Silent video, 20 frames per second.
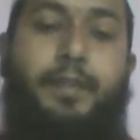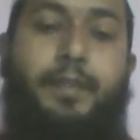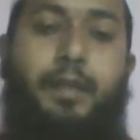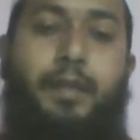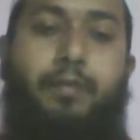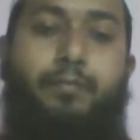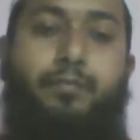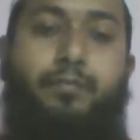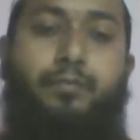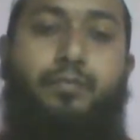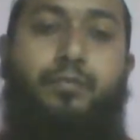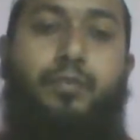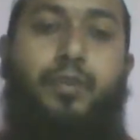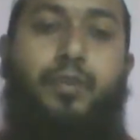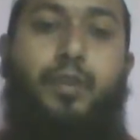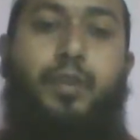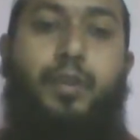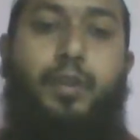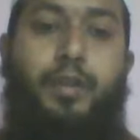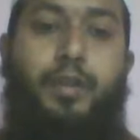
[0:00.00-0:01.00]
how to
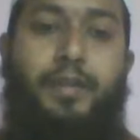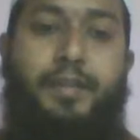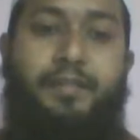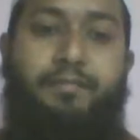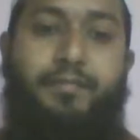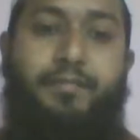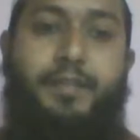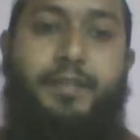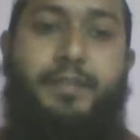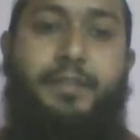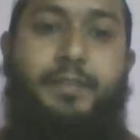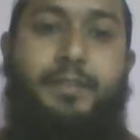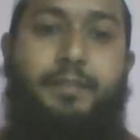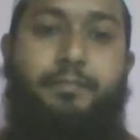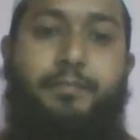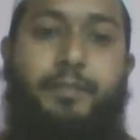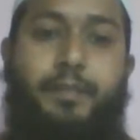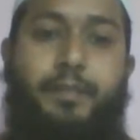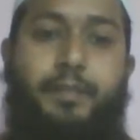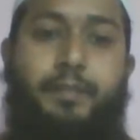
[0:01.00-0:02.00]
invent
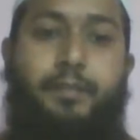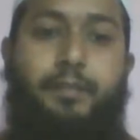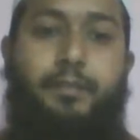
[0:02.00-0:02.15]
something